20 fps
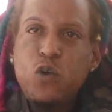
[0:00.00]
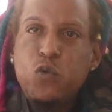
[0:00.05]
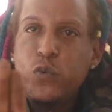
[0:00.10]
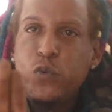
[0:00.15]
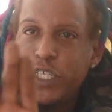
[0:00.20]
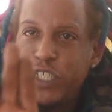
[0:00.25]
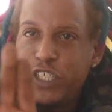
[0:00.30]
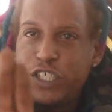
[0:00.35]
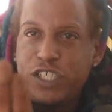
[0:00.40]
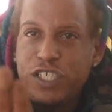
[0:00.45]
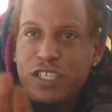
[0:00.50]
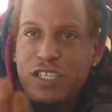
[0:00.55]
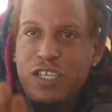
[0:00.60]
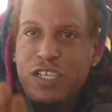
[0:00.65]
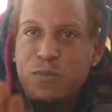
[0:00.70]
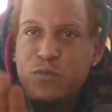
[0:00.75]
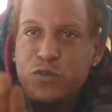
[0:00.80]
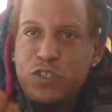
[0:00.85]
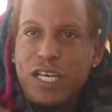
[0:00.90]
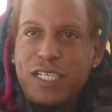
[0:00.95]
which
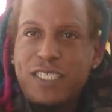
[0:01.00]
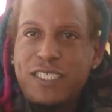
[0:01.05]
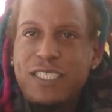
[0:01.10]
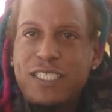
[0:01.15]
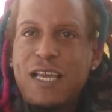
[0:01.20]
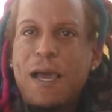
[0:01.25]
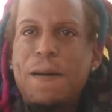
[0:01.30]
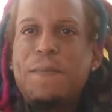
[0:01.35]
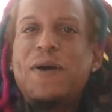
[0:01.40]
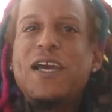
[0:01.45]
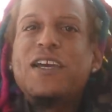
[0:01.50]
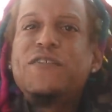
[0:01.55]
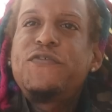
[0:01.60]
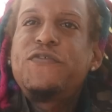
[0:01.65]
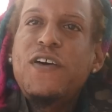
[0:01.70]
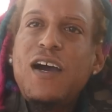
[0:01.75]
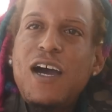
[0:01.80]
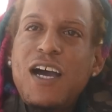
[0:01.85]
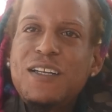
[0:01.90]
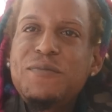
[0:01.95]
Buddha say, am I
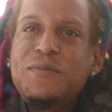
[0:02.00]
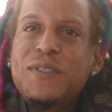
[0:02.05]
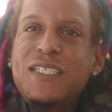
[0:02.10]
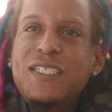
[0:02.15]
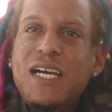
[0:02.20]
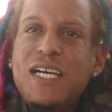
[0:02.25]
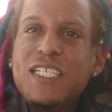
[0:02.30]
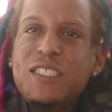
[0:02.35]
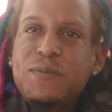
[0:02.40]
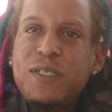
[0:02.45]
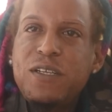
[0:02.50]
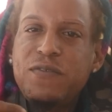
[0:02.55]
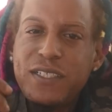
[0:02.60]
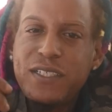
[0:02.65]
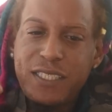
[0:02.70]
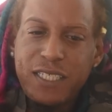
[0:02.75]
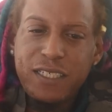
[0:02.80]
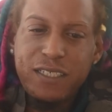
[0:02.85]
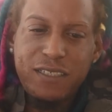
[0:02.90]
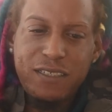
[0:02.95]
fault because I never
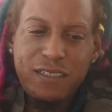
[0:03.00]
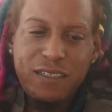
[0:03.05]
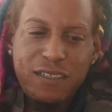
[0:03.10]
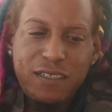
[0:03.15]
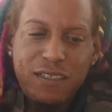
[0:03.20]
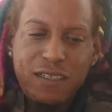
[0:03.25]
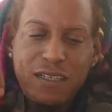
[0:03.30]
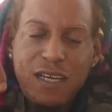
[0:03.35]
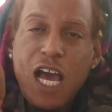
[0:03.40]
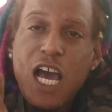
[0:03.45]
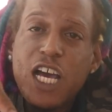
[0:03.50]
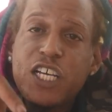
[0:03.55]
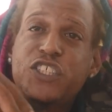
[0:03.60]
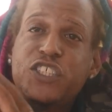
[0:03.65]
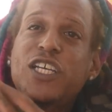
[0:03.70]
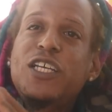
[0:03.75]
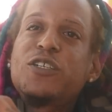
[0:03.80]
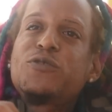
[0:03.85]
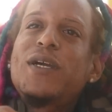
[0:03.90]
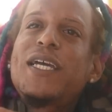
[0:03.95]
take
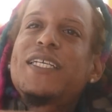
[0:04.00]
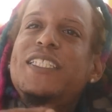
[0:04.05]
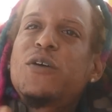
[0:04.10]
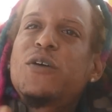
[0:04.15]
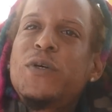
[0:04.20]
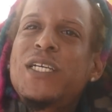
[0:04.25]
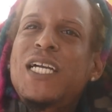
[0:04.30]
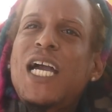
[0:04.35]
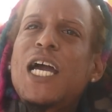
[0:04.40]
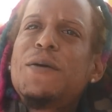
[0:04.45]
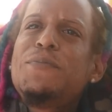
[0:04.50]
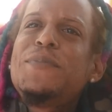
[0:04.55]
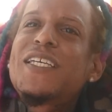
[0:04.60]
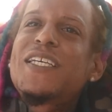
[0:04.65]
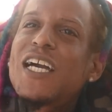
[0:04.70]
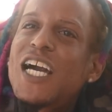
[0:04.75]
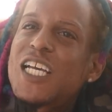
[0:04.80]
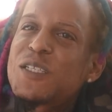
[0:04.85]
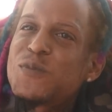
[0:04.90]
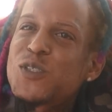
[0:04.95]
action right away,
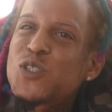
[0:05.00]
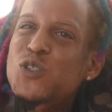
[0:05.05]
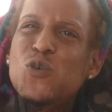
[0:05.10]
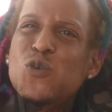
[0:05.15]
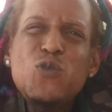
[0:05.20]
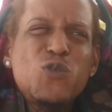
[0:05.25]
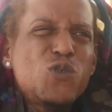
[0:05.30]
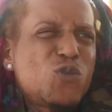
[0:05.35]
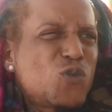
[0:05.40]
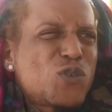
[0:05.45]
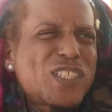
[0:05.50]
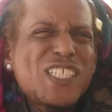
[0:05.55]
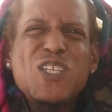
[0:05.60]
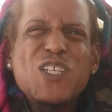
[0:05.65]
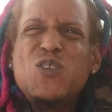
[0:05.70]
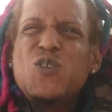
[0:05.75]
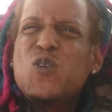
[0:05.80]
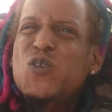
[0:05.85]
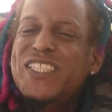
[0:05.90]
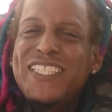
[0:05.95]
because I so know, say
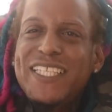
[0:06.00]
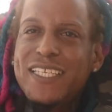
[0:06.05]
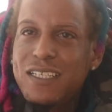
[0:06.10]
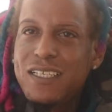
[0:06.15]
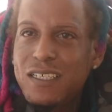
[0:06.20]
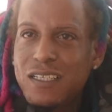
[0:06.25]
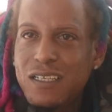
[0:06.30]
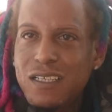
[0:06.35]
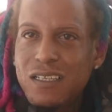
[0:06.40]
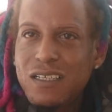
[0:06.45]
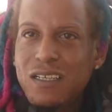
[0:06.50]
nothing,